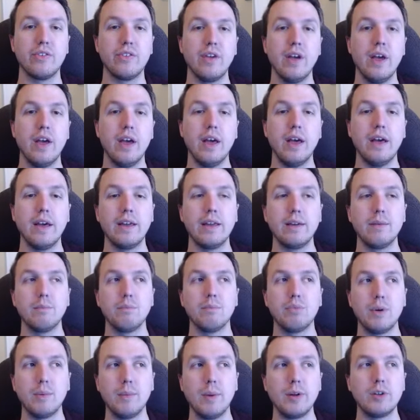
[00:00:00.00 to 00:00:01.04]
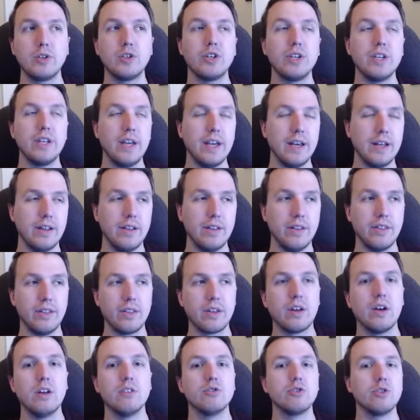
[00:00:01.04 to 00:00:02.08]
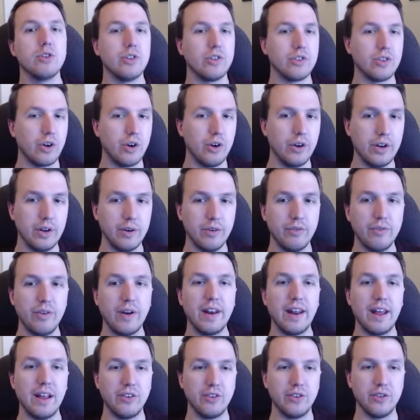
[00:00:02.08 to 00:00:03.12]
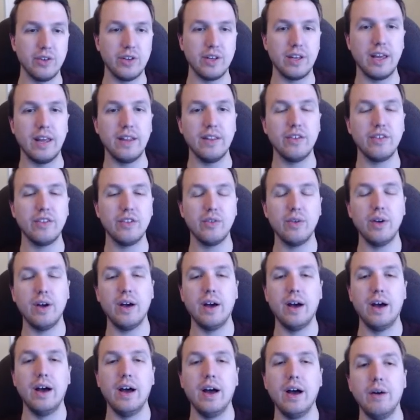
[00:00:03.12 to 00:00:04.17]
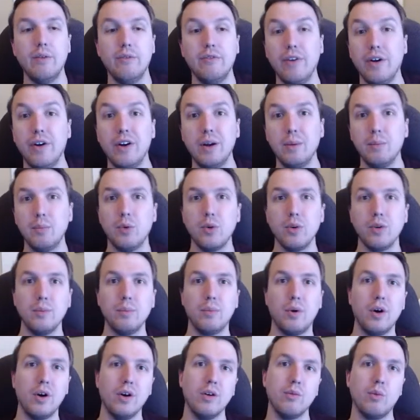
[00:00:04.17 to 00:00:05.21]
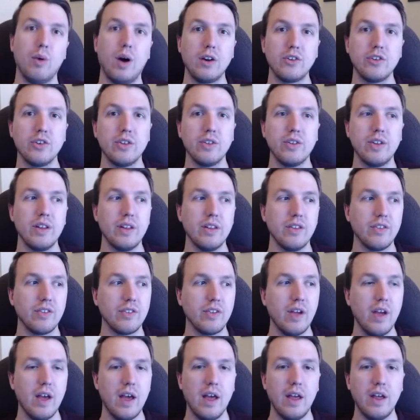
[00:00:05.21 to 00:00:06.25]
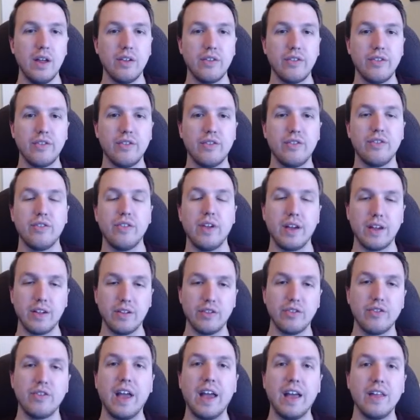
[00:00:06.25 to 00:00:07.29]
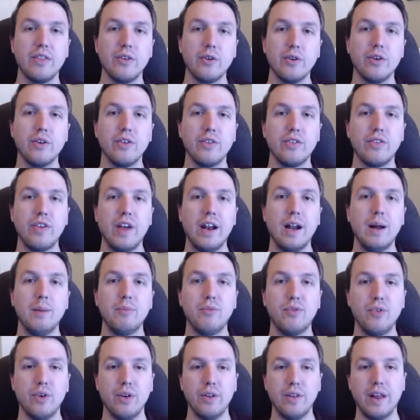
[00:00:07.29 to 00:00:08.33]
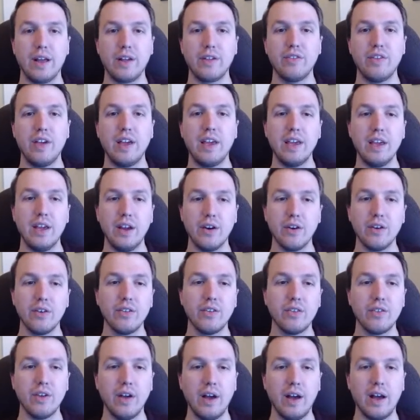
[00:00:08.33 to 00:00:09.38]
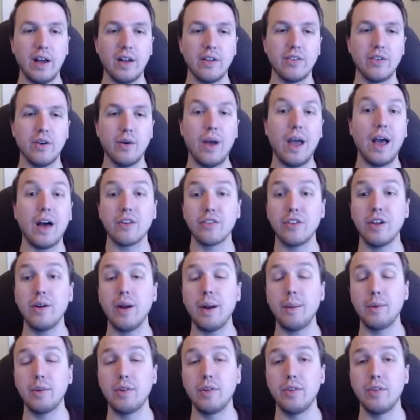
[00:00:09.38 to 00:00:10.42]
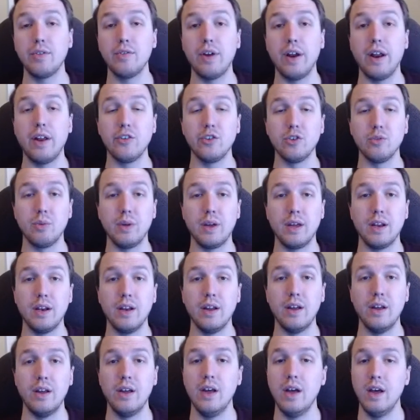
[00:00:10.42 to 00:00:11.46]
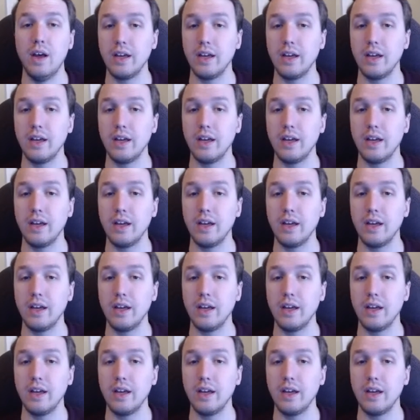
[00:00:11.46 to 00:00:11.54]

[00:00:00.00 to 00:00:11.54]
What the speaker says: us pretty much get the country started financially. And this is a very important part of Washington's standard setup for the next 8 years. So Alexander Hamilton's financial plan.